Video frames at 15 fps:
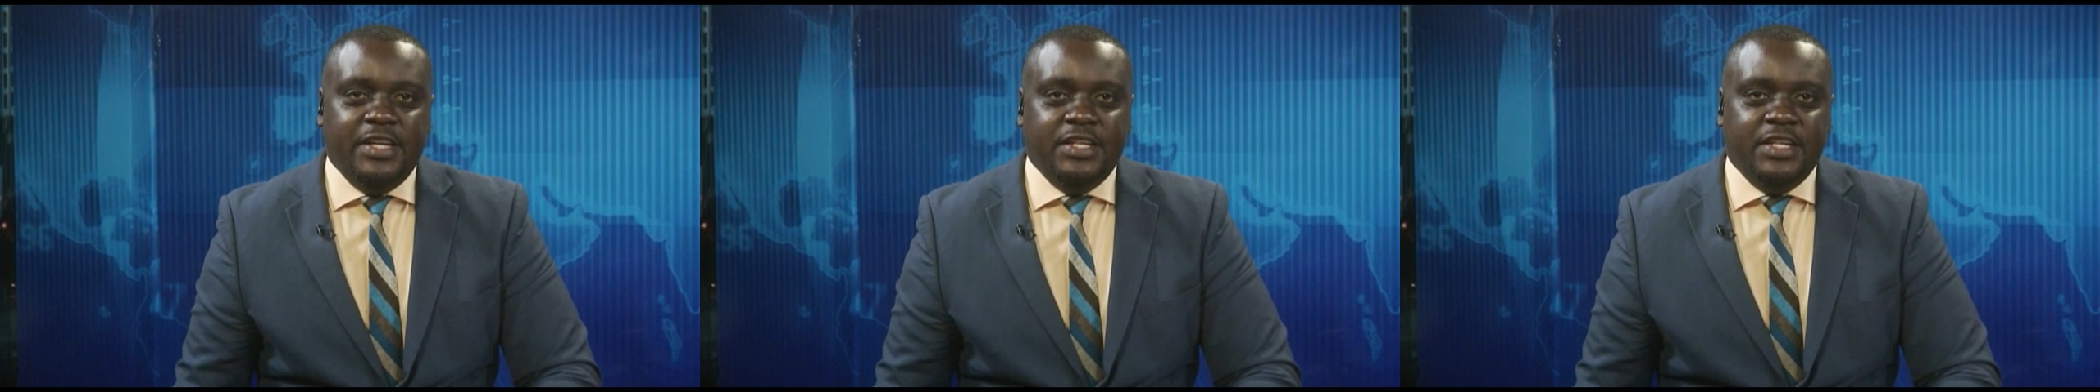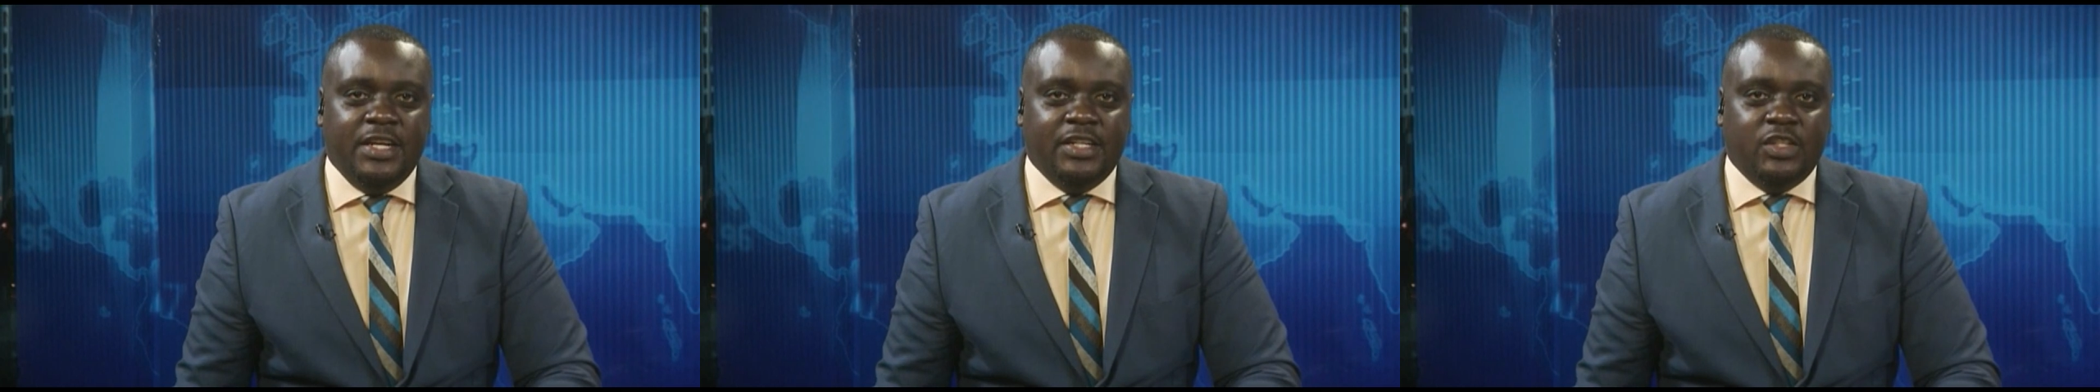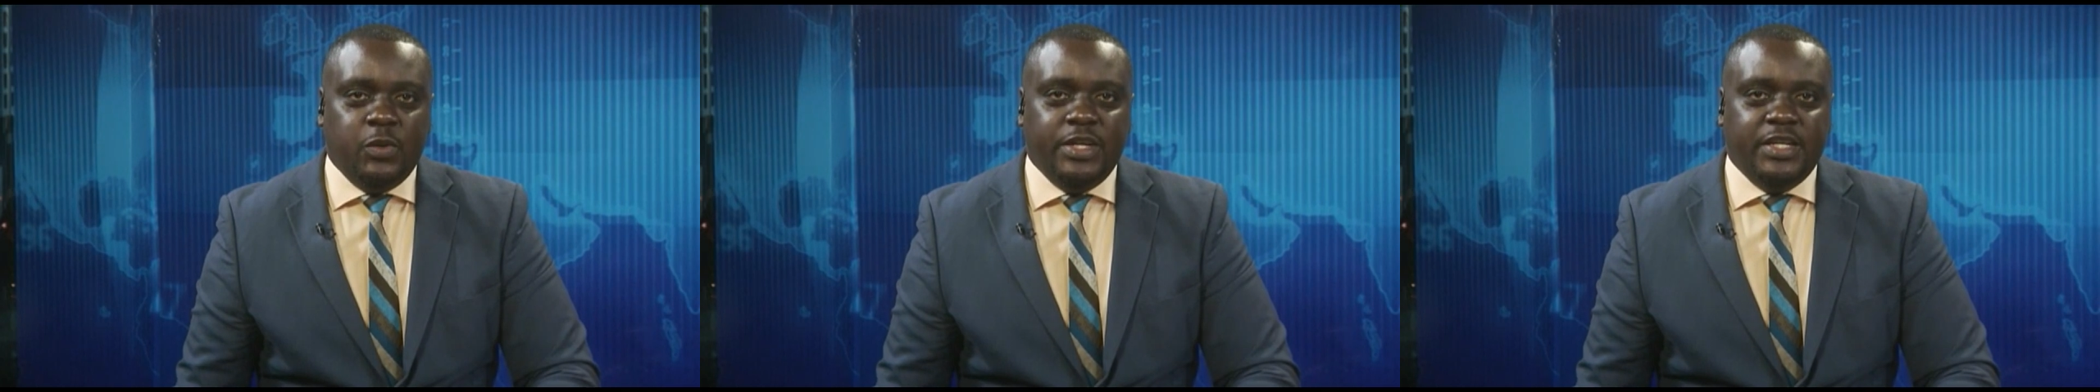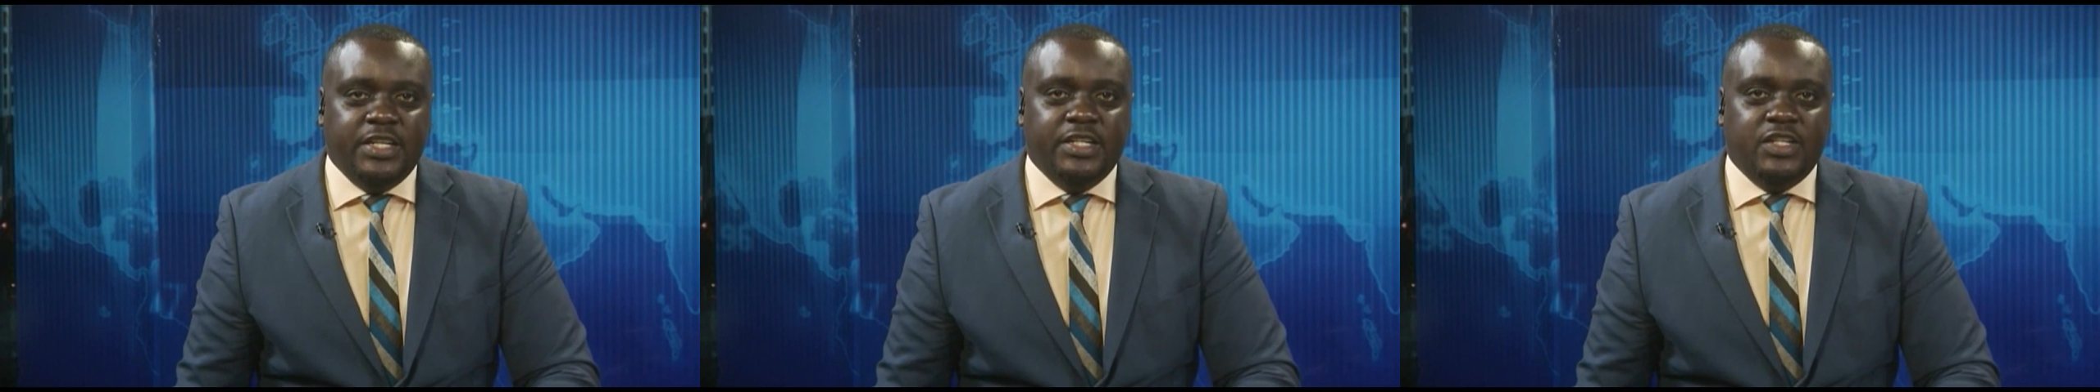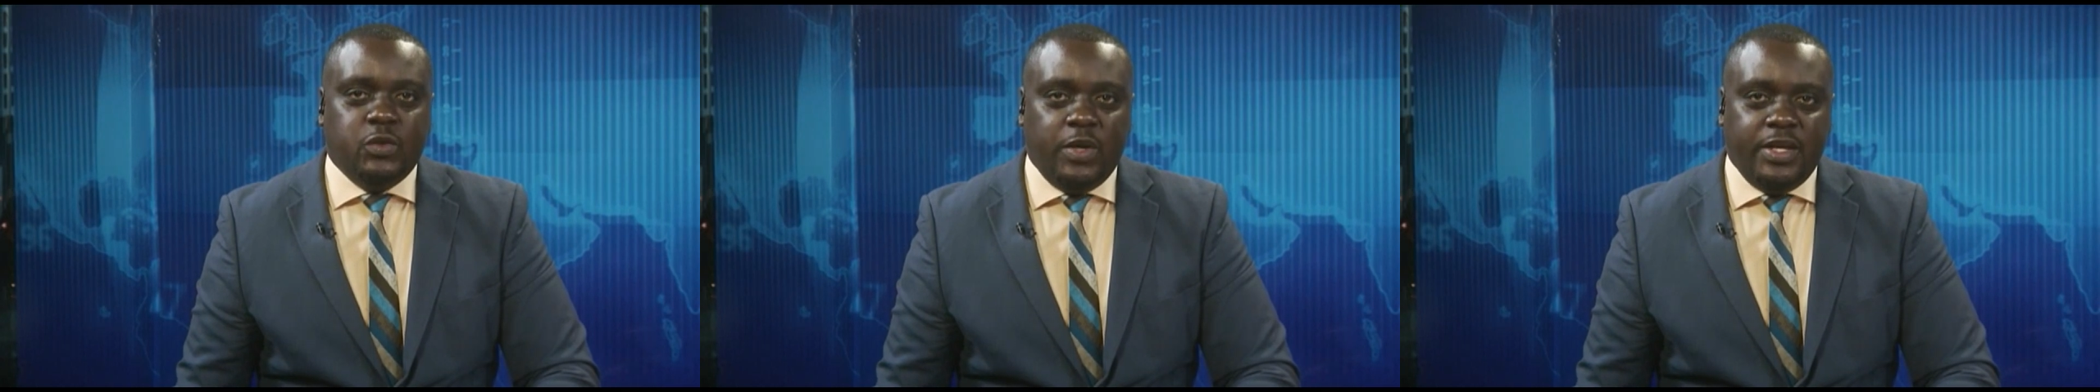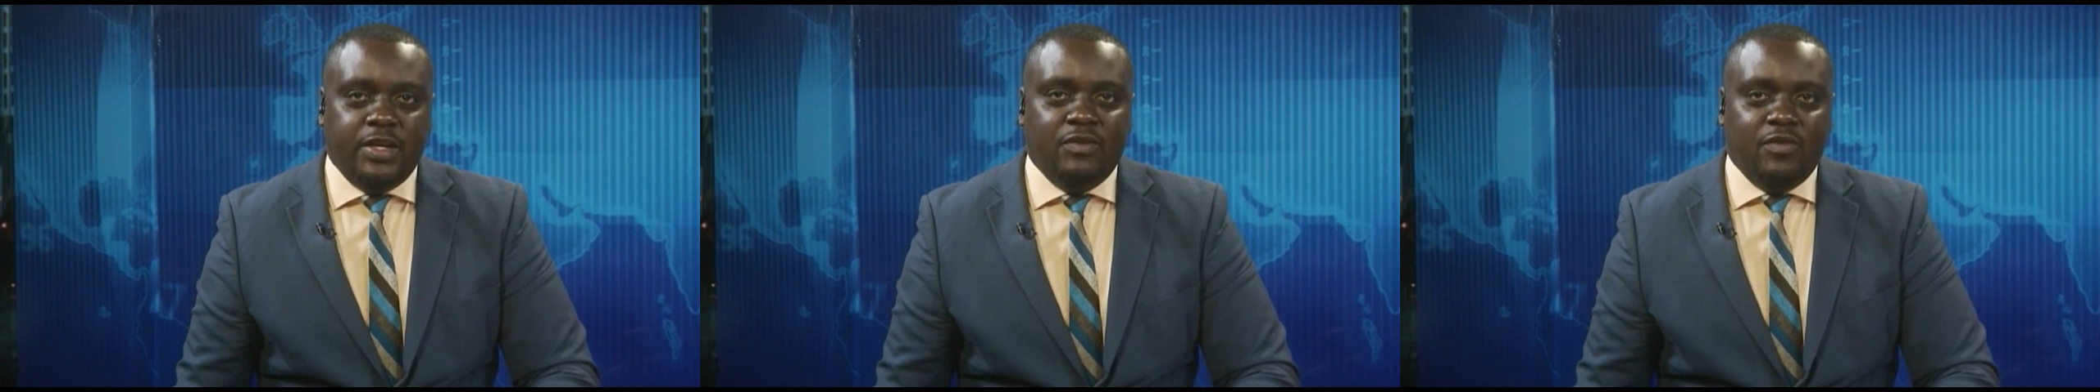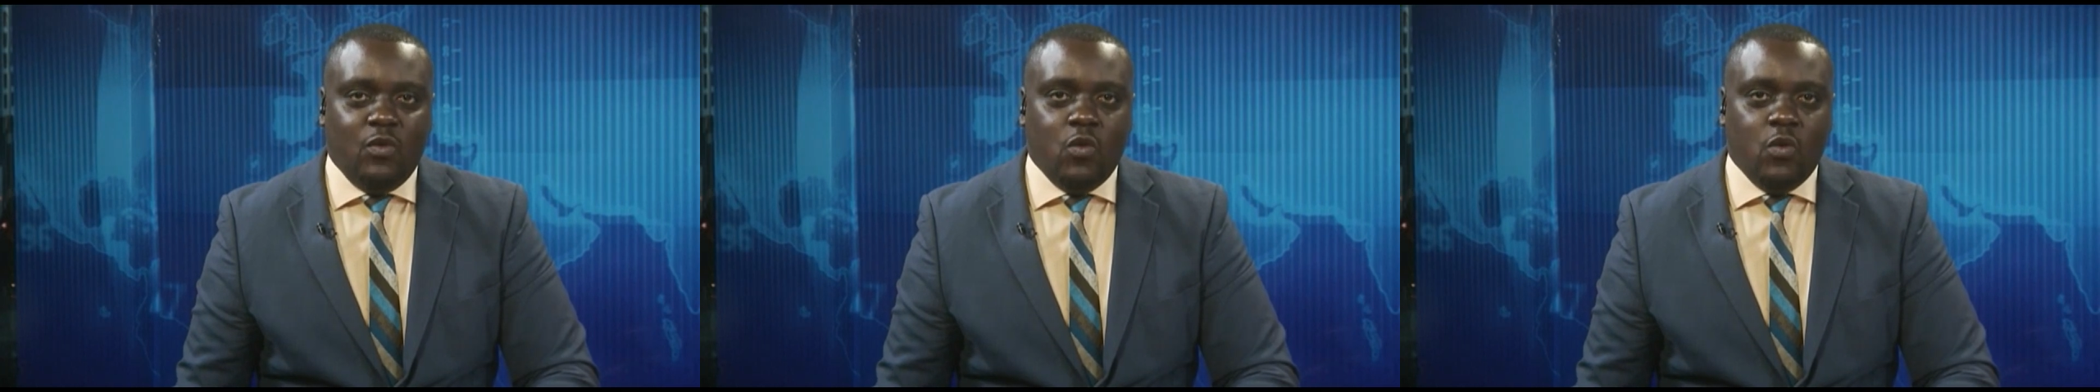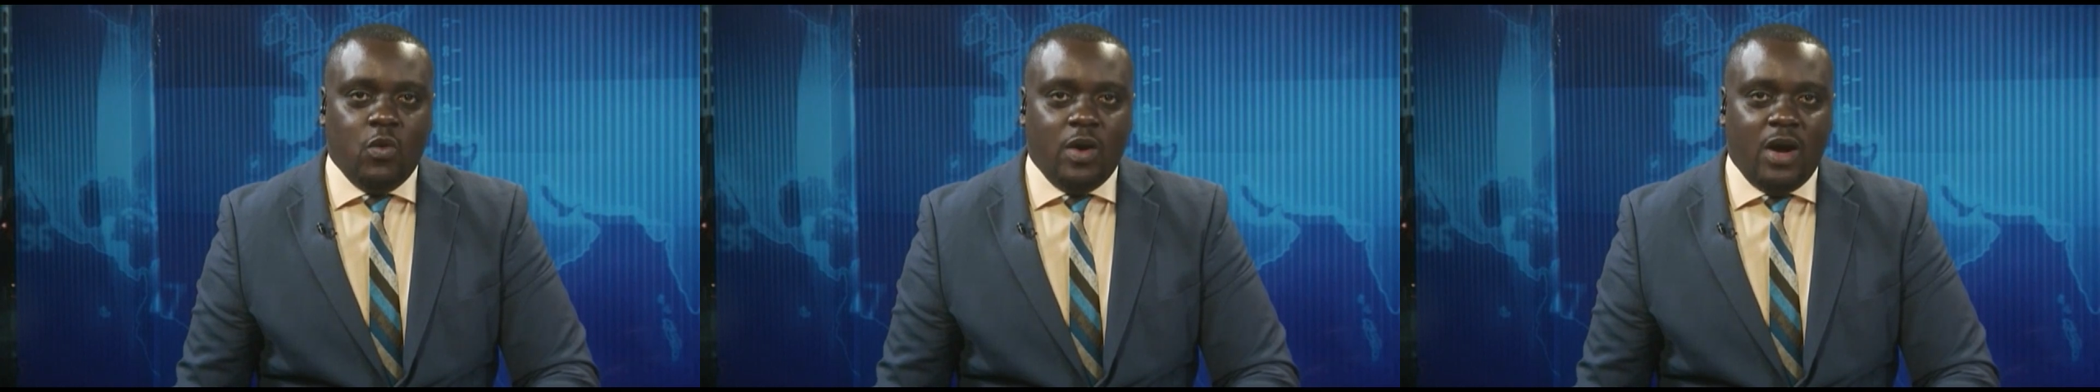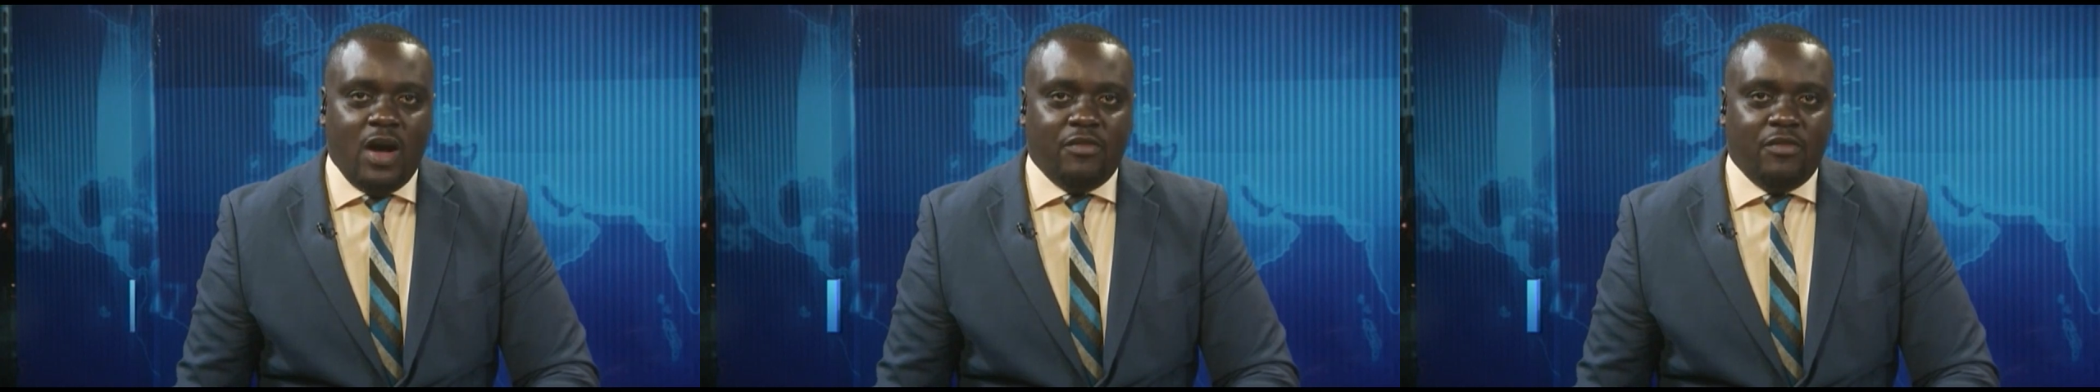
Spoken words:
In 2024,